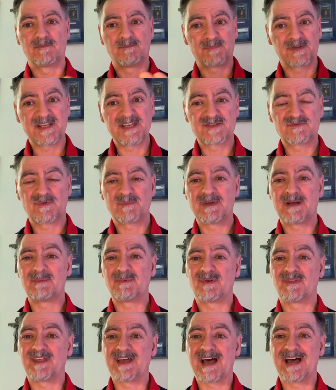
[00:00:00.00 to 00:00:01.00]
Please
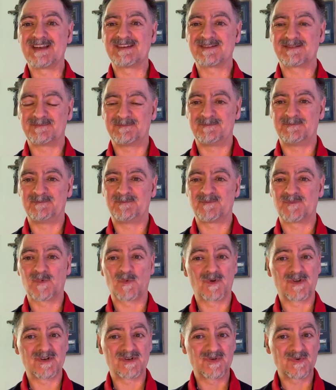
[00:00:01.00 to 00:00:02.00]
remember that
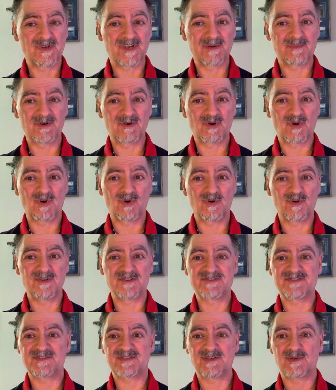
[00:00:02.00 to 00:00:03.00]
when you're doing about
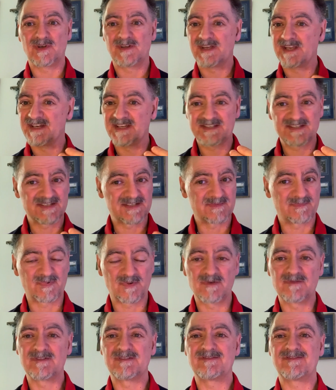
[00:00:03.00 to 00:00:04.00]
goals, and this is a
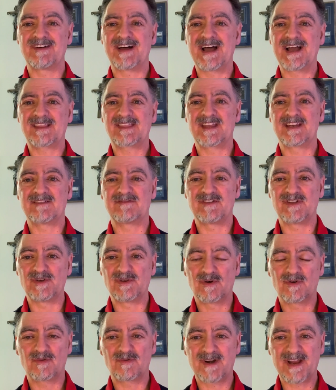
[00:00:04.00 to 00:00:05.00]
proven fact, that if you
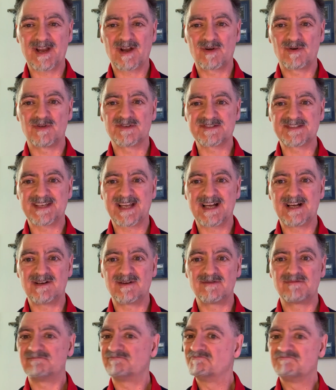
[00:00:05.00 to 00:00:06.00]
don't write goals
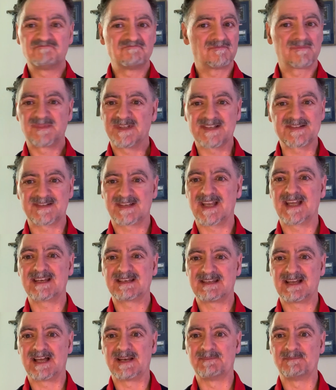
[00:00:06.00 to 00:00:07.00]
down, it doesn't
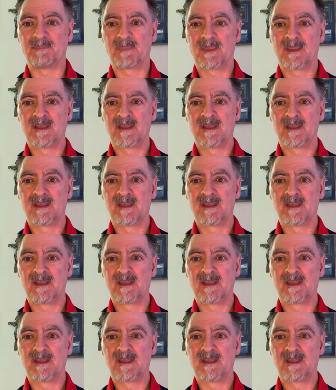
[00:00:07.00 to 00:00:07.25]
get done.